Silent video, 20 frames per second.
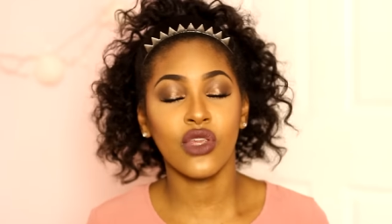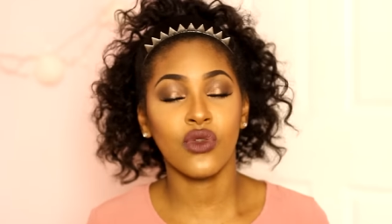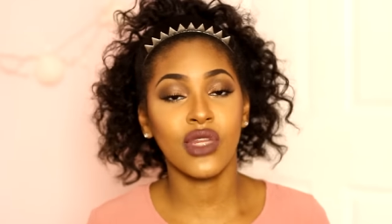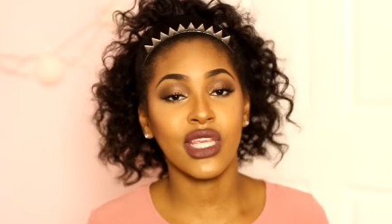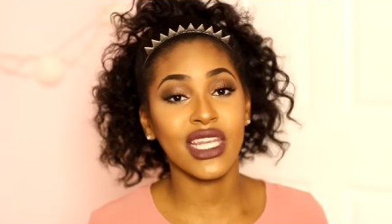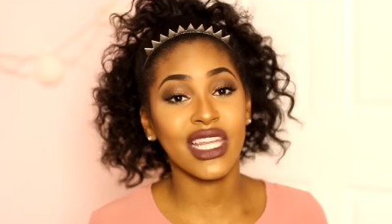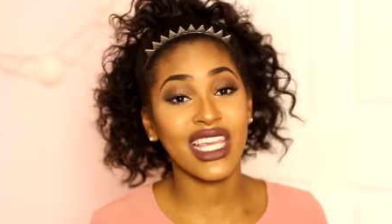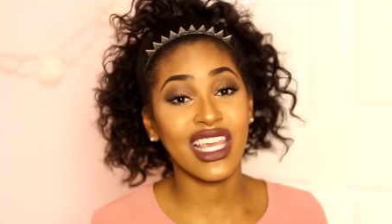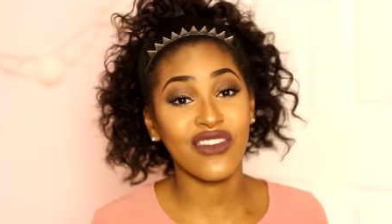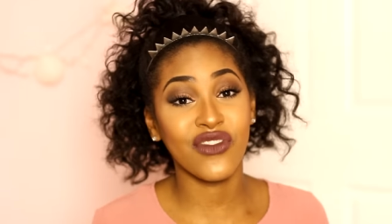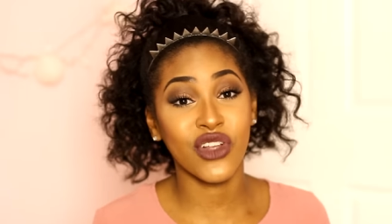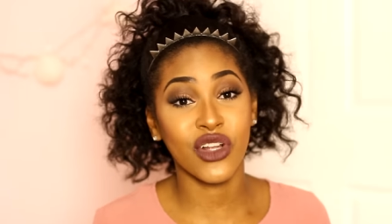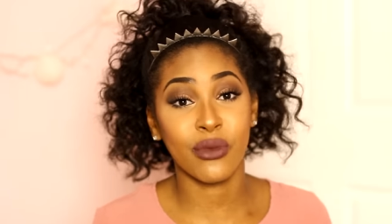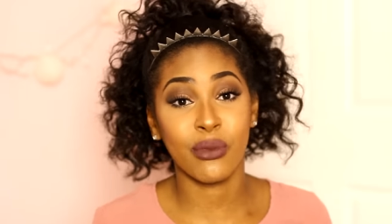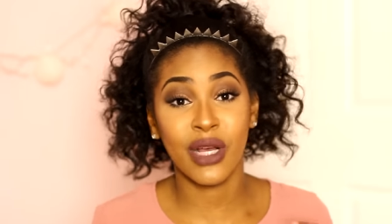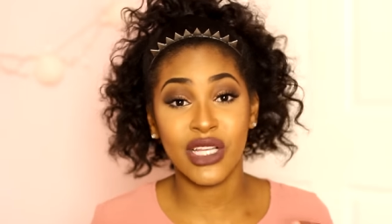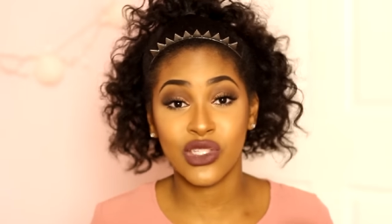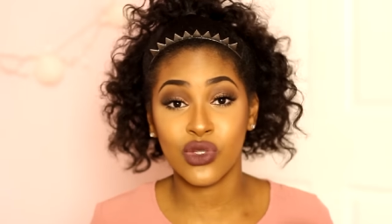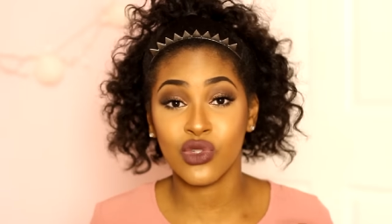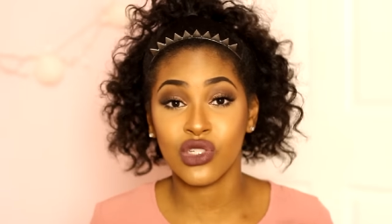You need to give your
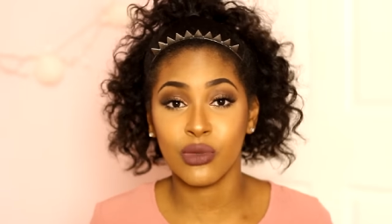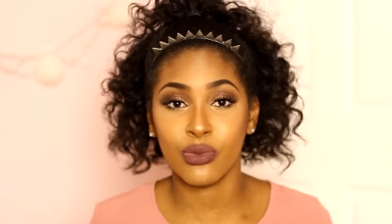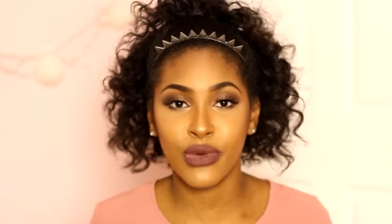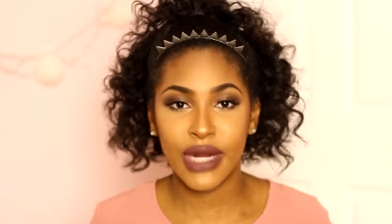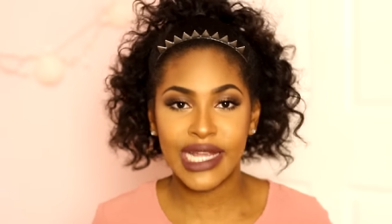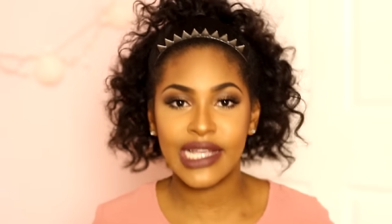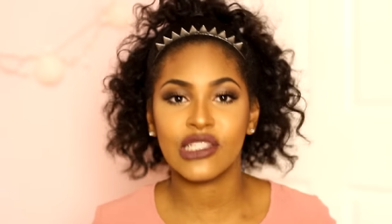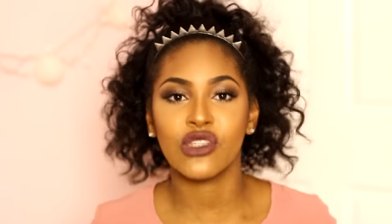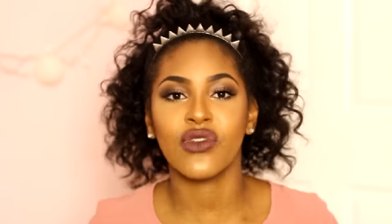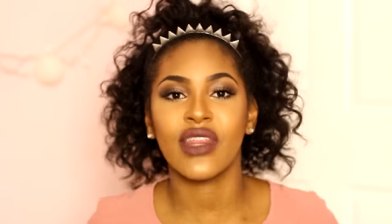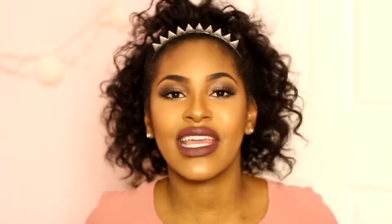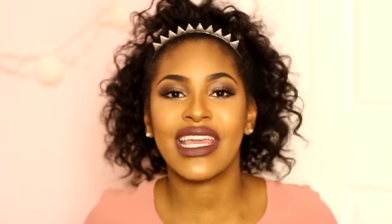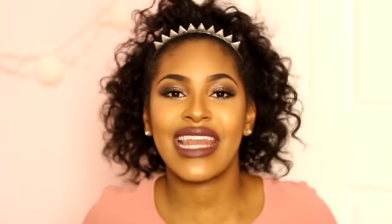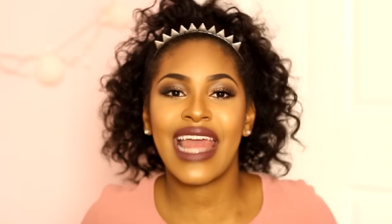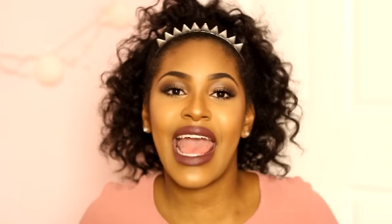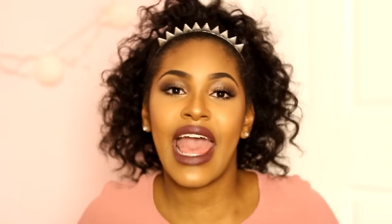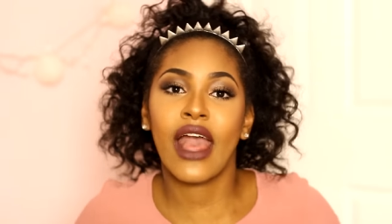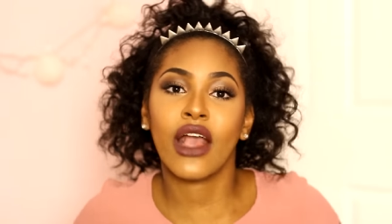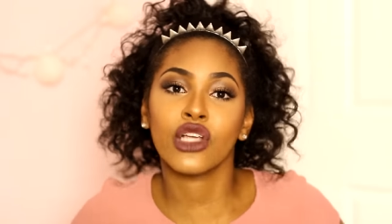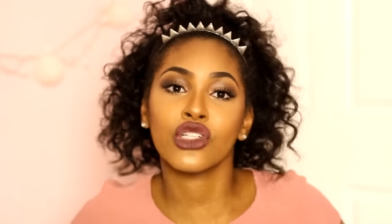muscles a break so they
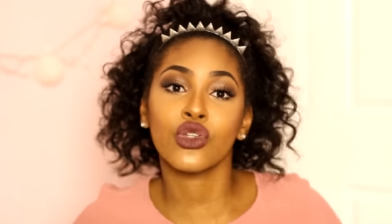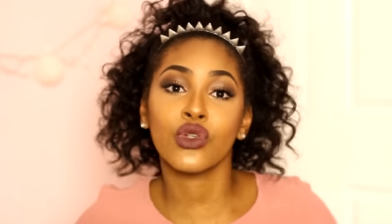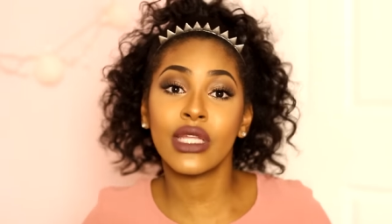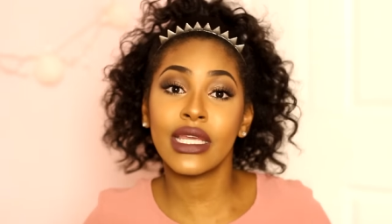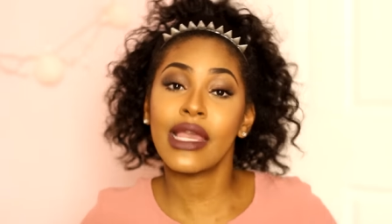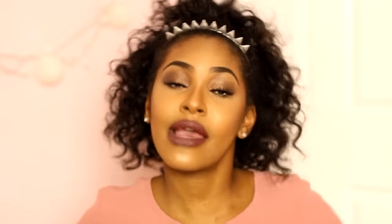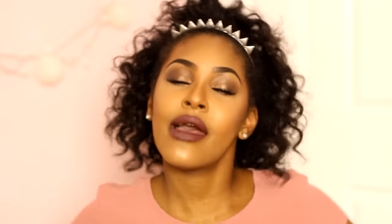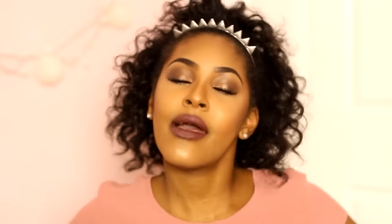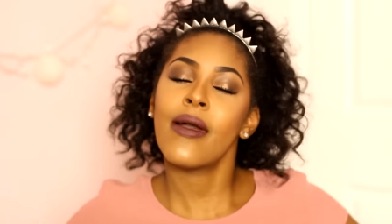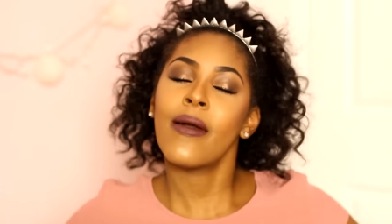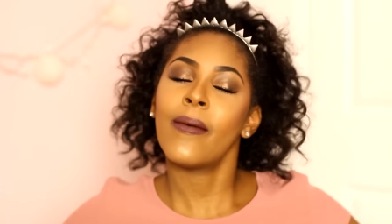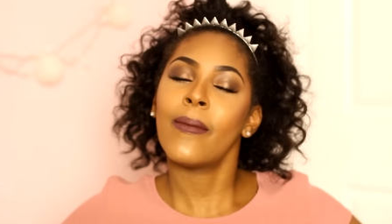can actually